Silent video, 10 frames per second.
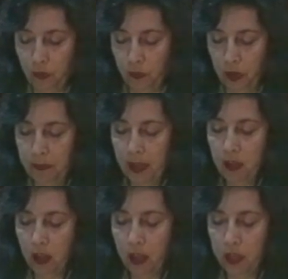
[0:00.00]
from then
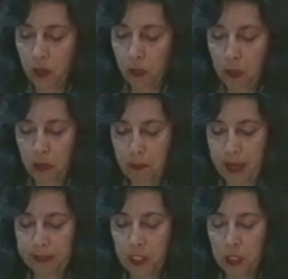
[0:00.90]
on, we would
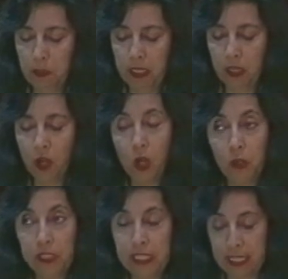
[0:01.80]
practice speaking
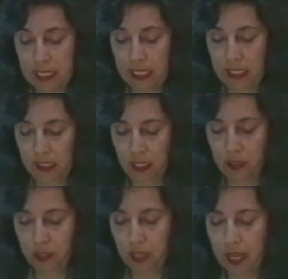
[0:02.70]
only in
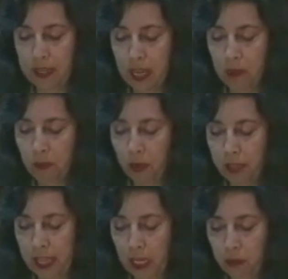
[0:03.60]
English and not both
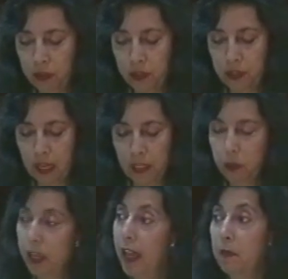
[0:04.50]
languages as
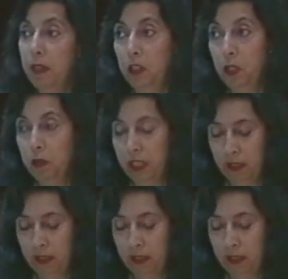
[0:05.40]
we had been doing.